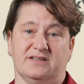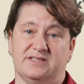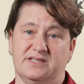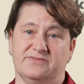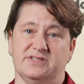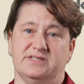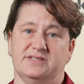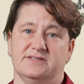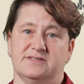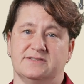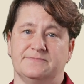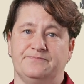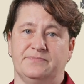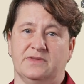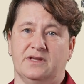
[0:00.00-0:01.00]
activities.
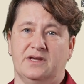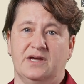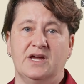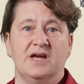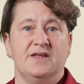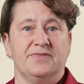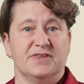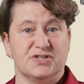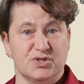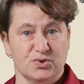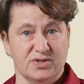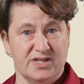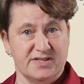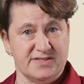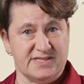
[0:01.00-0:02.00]
The
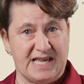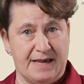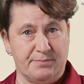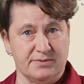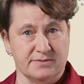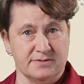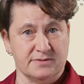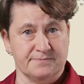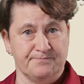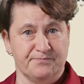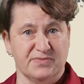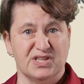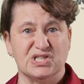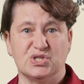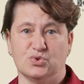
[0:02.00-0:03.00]
sooner this happens,
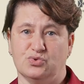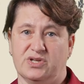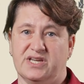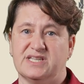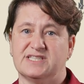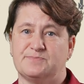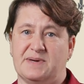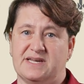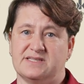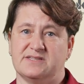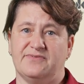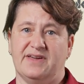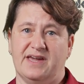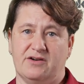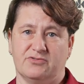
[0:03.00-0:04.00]
the sooner
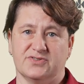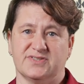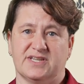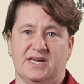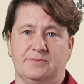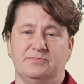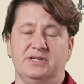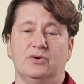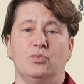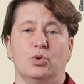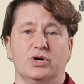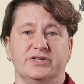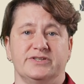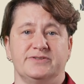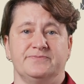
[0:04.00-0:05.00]
expansive errors can be
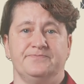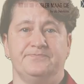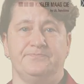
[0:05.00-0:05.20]
avoided.